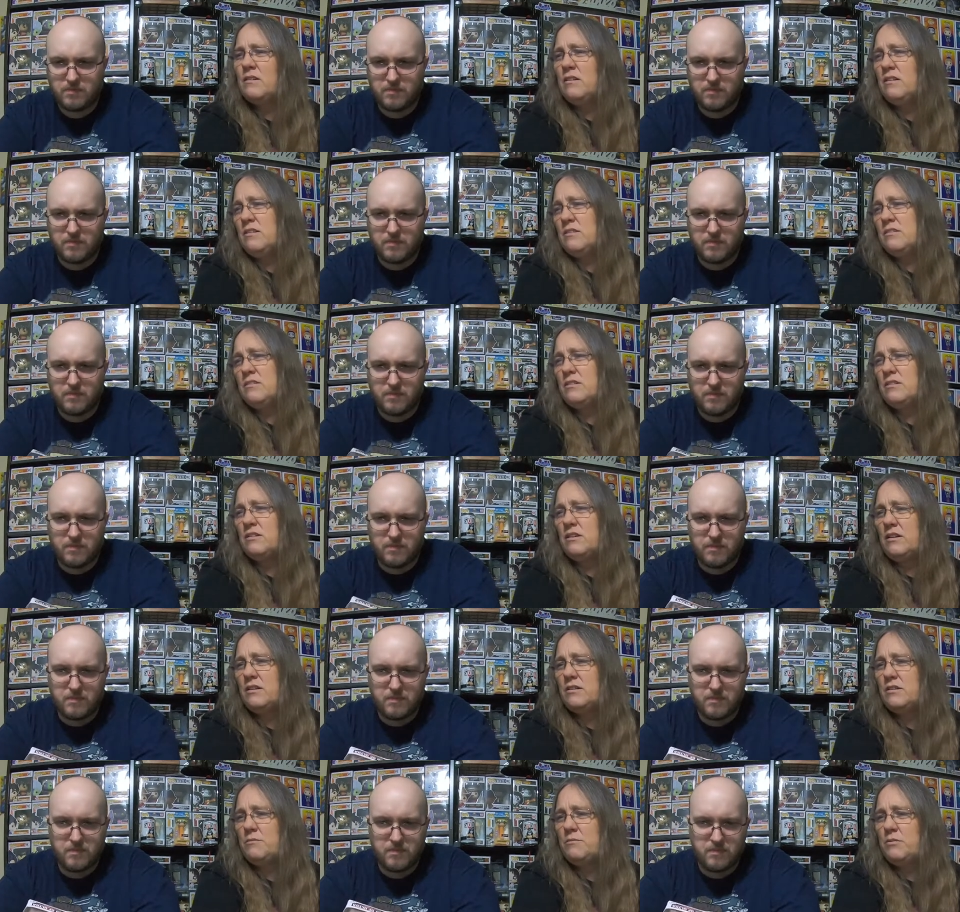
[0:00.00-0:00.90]
Speaker 1: Oh,
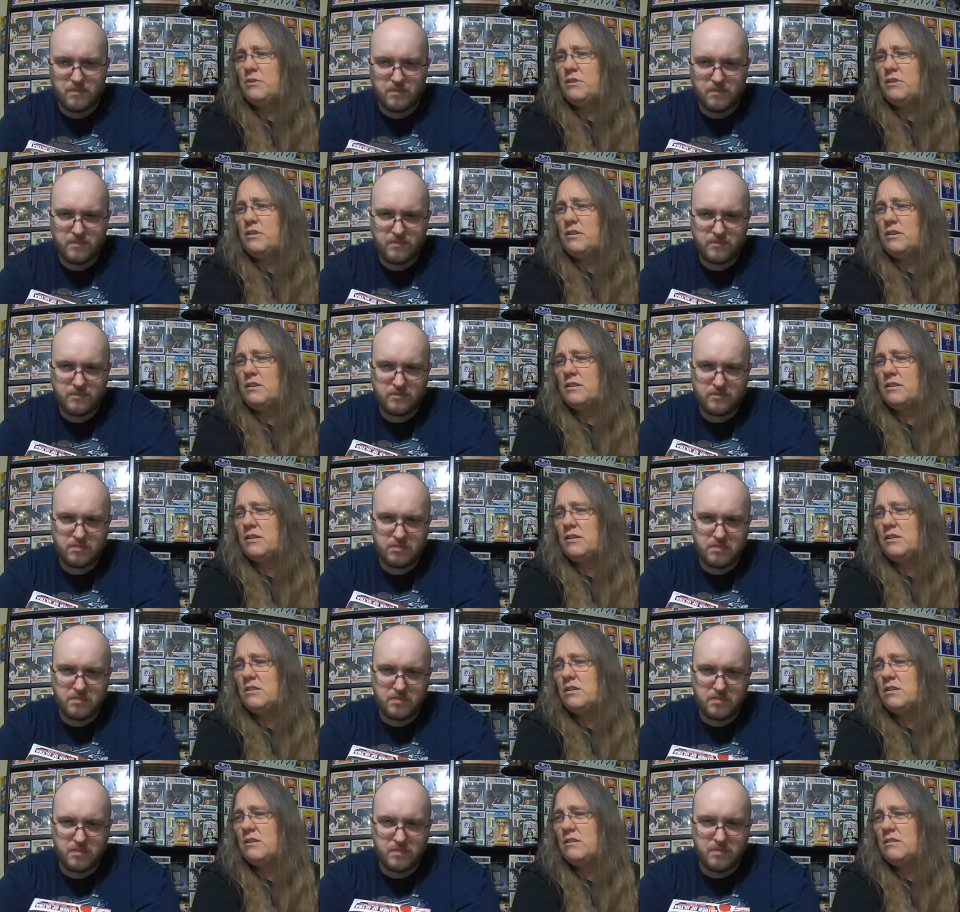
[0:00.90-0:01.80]
looks like it's in pretty good
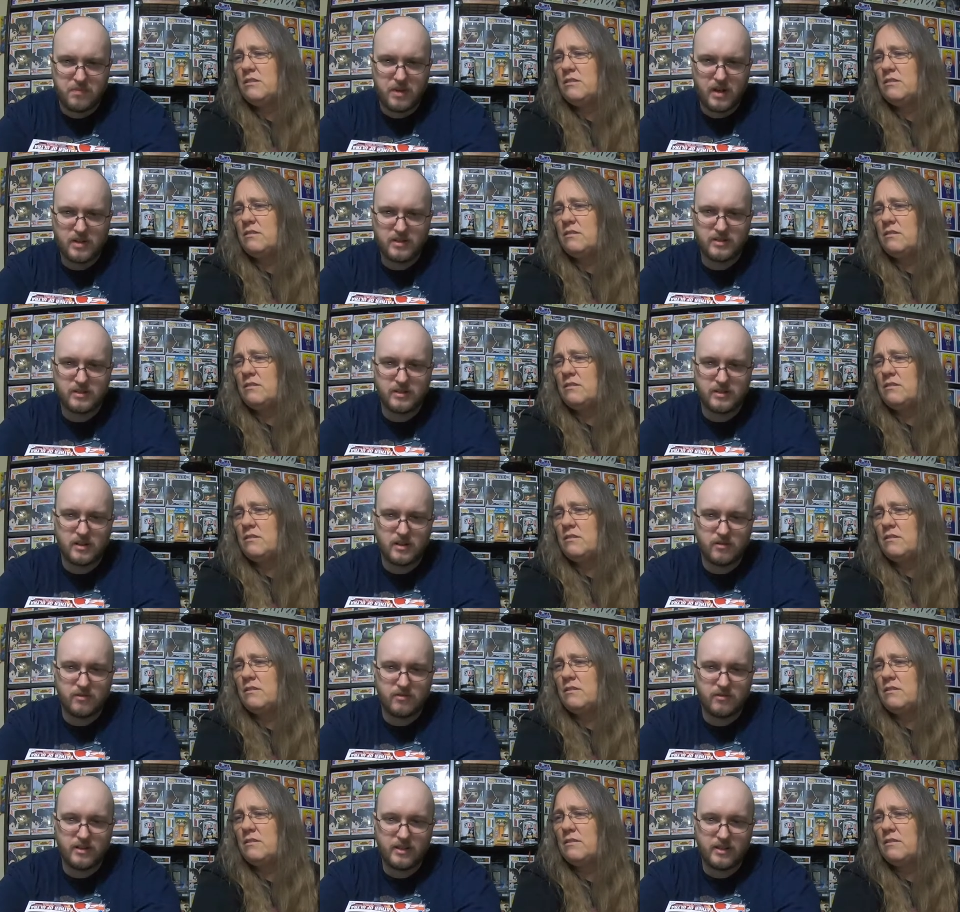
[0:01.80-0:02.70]
condition. The
Speaker 2: box is
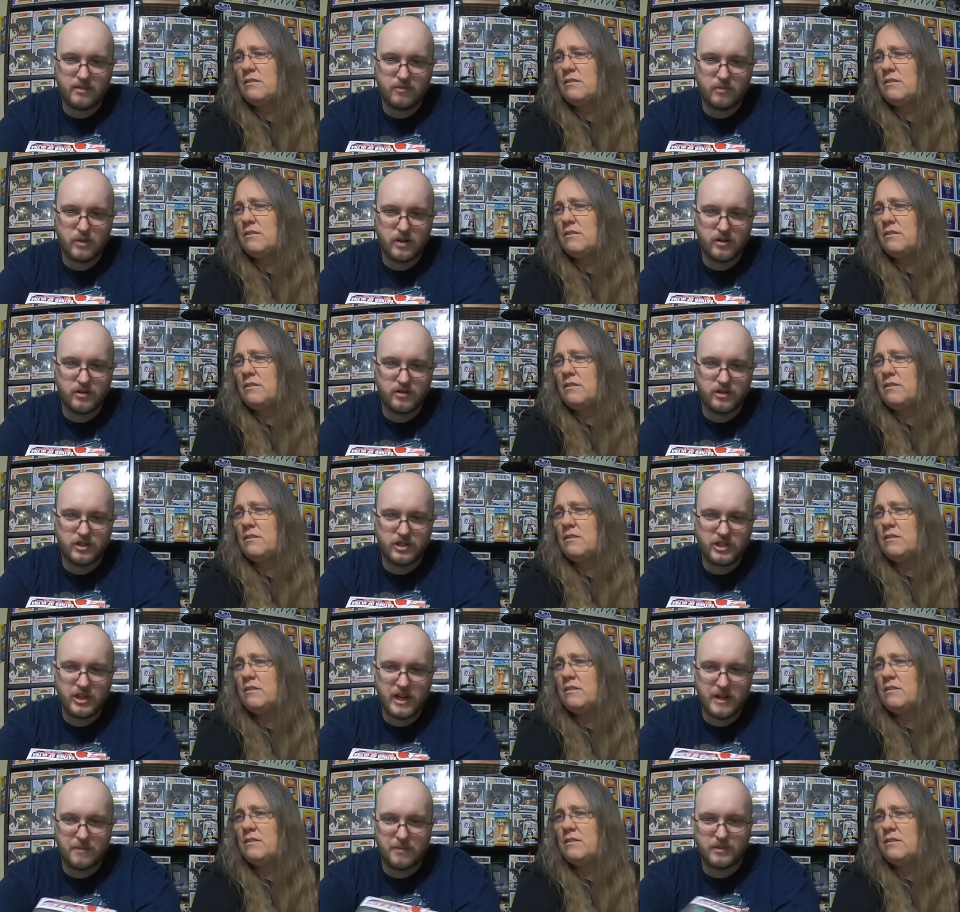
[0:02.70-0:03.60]
in a really weird
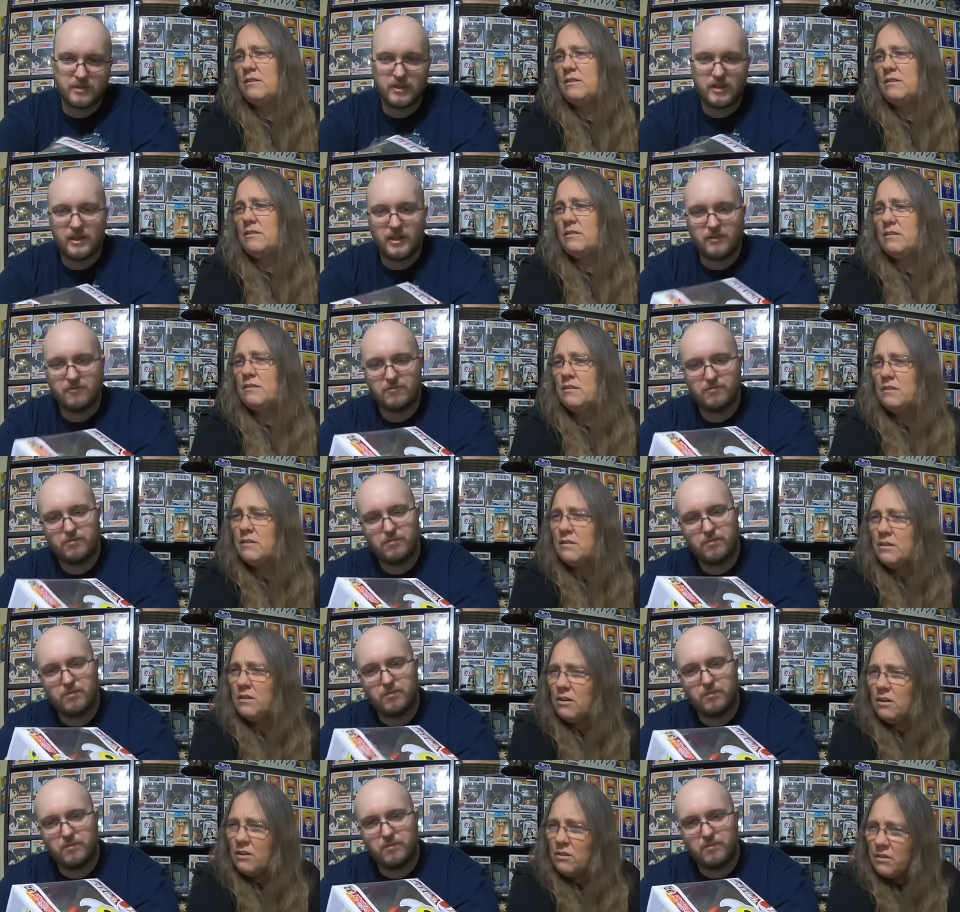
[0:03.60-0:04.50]
shape. It's not like...
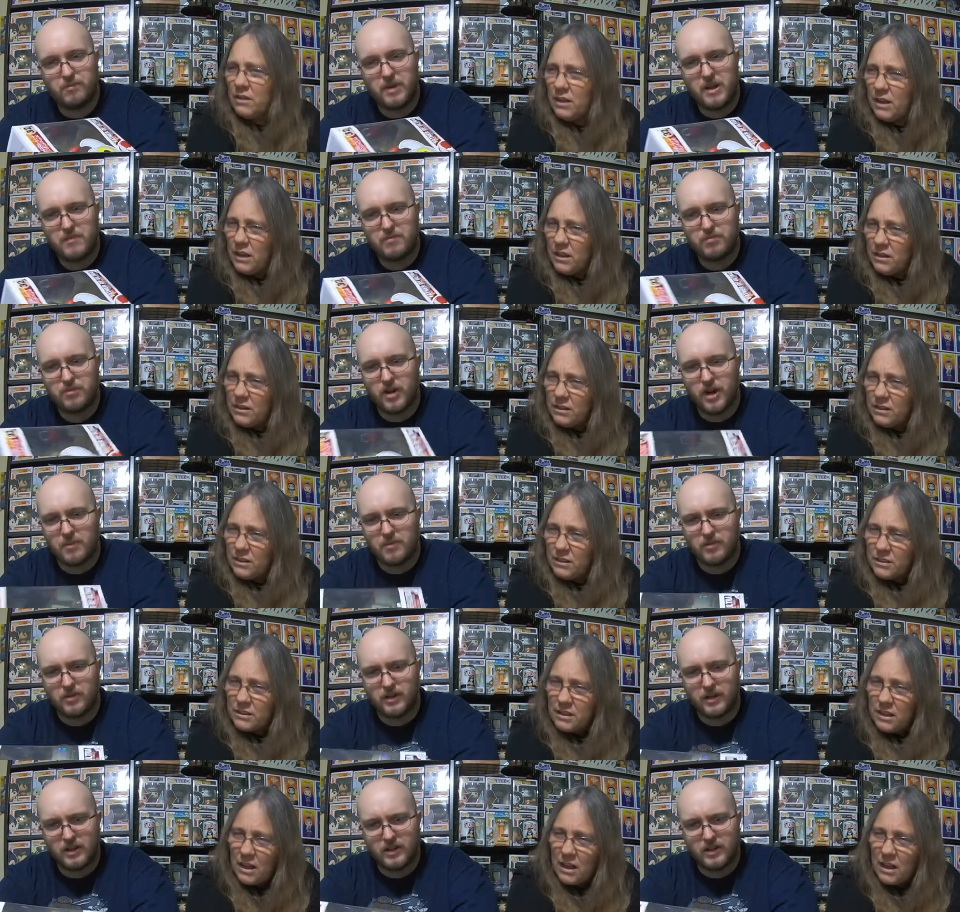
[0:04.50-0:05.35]
Speaker 1: Oh, yeah, look at